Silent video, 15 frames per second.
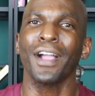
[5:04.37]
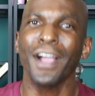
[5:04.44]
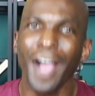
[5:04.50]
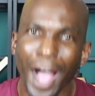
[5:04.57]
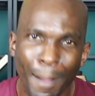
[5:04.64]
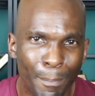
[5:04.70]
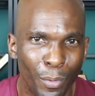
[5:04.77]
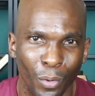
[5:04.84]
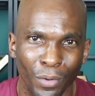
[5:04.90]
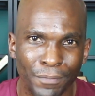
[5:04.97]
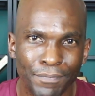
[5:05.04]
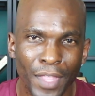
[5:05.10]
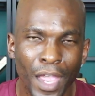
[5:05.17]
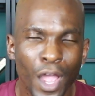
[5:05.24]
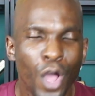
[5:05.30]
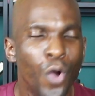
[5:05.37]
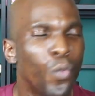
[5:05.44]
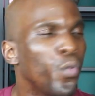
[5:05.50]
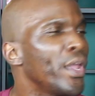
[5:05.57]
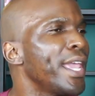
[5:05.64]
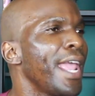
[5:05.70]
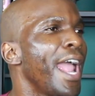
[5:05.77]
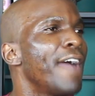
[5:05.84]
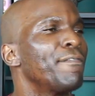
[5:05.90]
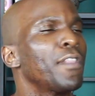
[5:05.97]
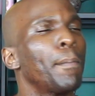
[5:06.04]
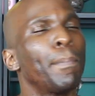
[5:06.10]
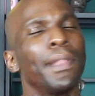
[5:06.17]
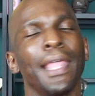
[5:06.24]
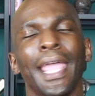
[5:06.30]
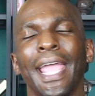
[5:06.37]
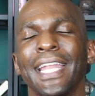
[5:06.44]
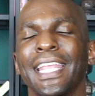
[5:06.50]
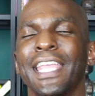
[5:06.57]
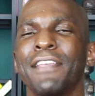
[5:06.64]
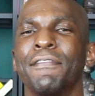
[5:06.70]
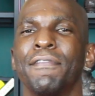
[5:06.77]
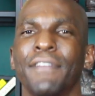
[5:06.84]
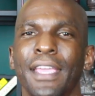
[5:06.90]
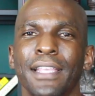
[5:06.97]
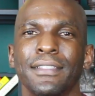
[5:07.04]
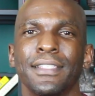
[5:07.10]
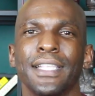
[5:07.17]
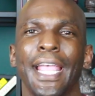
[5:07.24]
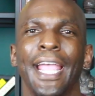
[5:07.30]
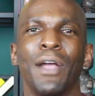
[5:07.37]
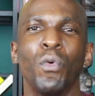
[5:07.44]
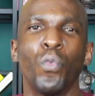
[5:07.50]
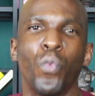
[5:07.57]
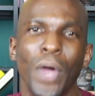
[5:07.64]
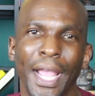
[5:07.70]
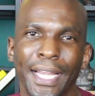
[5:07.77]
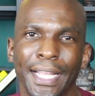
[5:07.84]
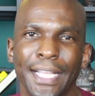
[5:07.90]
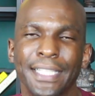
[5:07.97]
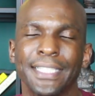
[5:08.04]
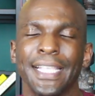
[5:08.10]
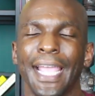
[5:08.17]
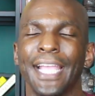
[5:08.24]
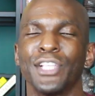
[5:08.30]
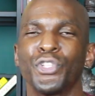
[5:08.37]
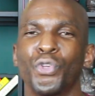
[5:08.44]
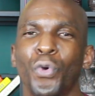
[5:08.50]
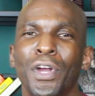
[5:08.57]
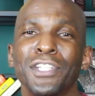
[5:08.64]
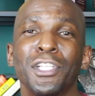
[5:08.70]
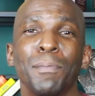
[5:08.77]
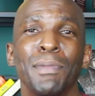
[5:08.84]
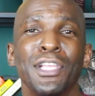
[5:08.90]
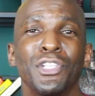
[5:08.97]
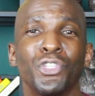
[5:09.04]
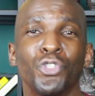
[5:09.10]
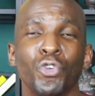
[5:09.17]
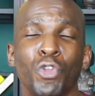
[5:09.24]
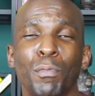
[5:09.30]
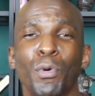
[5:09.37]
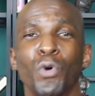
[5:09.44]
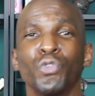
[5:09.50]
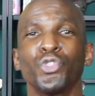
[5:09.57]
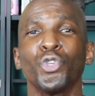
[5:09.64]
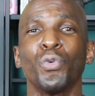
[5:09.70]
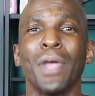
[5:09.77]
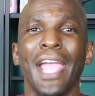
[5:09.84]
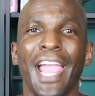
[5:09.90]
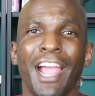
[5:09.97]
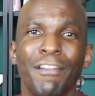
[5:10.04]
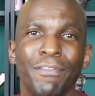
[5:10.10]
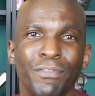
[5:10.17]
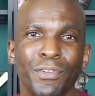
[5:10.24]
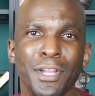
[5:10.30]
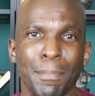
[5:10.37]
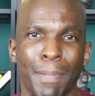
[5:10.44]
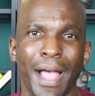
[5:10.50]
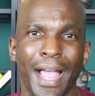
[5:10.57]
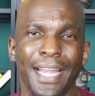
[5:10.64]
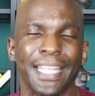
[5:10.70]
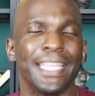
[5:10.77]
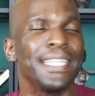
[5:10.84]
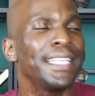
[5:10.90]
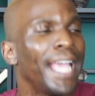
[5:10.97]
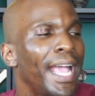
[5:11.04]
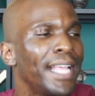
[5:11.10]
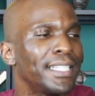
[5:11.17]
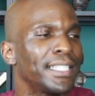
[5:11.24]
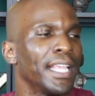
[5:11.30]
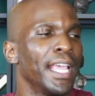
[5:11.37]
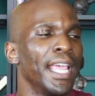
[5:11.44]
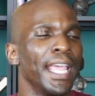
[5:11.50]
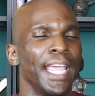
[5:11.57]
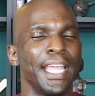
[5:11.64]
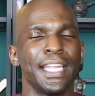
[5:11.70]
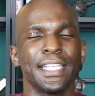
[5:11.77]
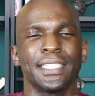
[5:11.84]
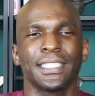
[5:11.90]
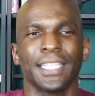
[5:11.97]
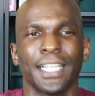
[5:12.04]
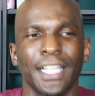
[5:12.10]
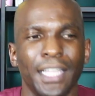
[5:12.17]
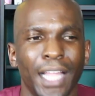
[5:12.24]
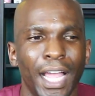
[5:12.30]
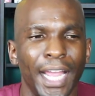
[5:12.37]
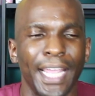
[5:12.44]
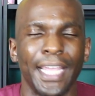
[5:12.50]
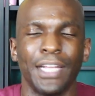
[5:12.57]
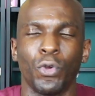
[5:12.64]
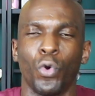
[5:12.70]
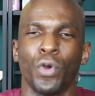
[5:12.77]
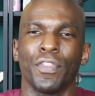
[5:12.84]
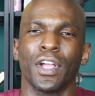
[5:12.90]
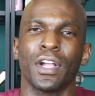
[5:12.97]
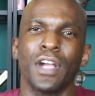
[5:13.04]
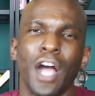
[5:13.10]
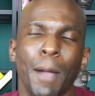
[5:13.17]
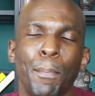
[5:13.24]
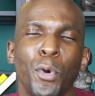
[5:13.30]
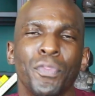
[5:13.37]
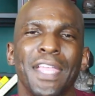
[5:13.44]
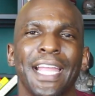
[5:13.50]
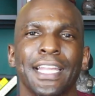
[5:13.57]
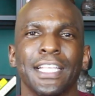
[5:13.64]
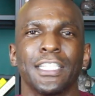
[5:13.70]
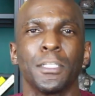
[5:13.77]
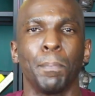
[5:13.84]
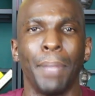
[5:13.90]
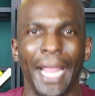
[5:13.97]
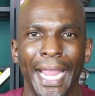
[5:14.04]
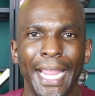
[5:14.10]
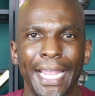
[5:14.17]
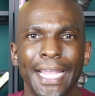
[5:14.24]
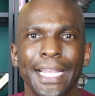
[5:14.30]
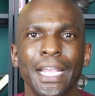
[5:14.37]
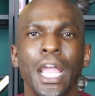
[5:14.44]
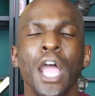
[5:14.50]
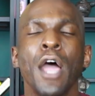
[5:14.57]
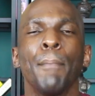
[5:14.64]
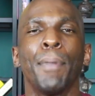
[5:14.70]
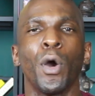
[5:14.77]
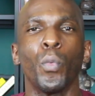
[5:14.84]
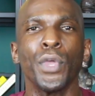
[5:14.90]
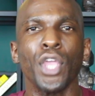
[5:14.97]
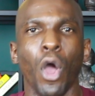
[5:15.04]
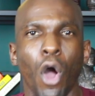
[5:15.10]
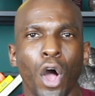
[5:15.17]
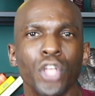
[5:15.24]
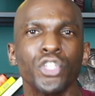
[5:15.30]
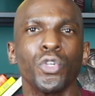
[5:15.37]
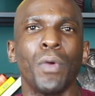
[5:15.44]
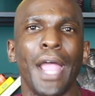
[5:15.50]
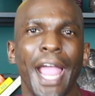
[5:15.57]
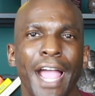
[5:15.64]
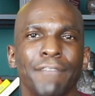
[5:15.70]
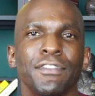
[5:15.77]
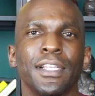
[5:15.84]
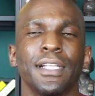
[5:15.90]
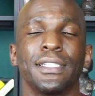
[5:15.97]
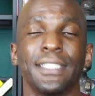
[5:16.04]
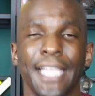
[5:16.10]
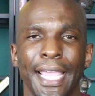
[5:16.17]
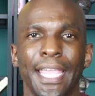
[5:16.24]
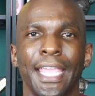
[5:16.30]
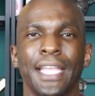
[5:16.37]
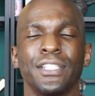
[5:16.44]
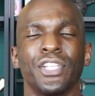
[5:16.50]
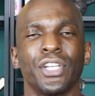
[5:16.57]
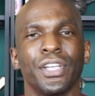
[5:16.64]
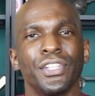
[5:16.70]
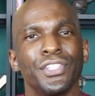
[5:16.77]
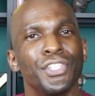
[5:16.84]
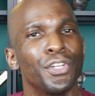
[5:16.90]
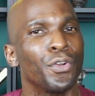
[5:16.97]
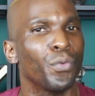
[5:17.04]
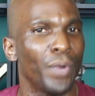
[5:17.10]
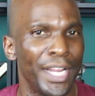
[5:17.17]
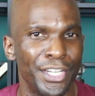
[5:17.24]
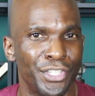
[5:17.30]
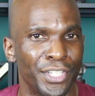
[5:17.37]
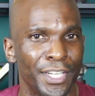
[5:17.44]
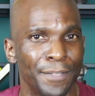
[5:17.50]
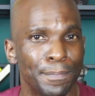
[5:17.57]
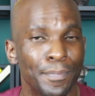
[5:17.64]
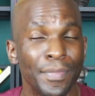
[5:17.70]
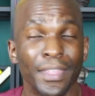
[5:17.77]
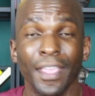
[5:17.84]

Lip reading: couple. We have to plan events and weddings that is going to be suitable to everybody. Yes, it is the client or the couple that is paying, but we also have to take into consideration